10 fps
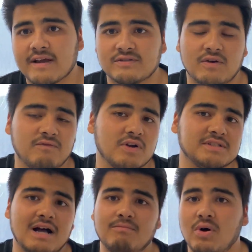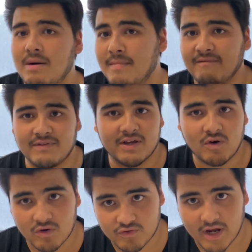So for example, a monthly
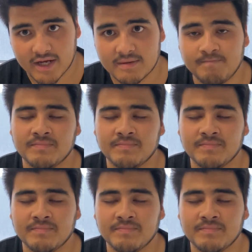contract.